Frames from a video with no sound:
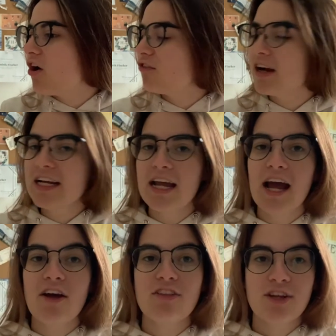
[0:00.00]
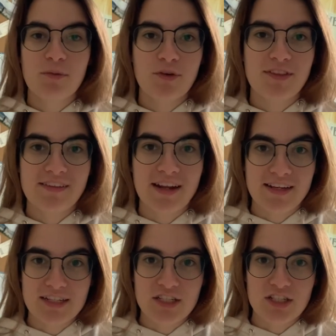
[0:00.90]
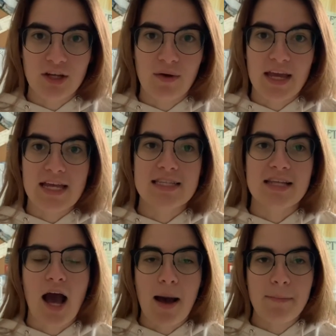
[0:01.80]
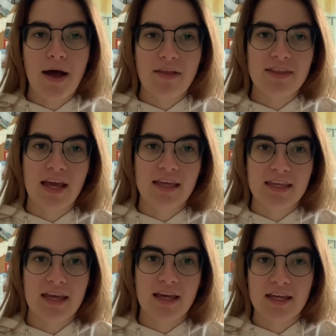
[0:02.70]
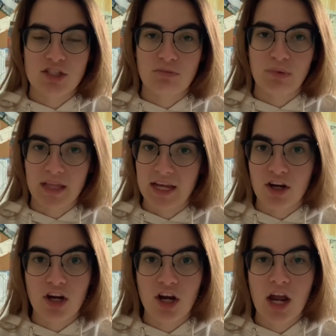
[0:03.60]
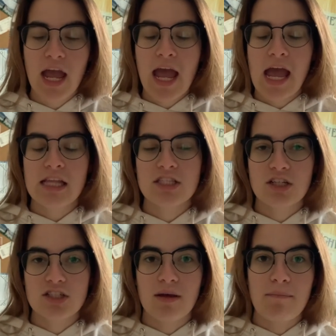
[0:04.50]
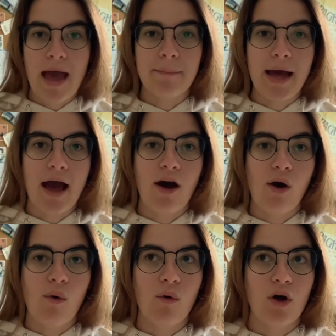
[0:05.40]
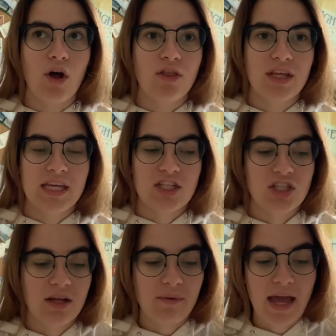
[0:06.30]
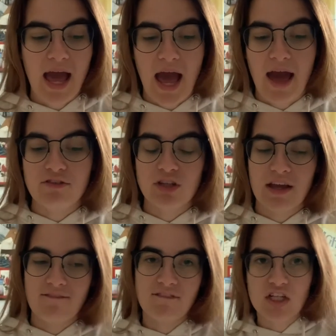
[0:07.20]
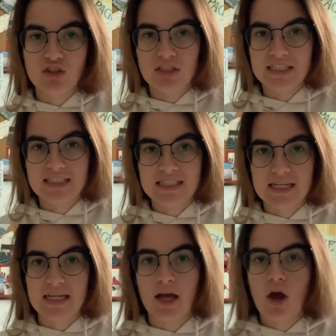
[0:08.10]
right now the number one thing that I need to do is hop on the IKEA kitchen planner and start to map out the kitchen that we have so I can visually see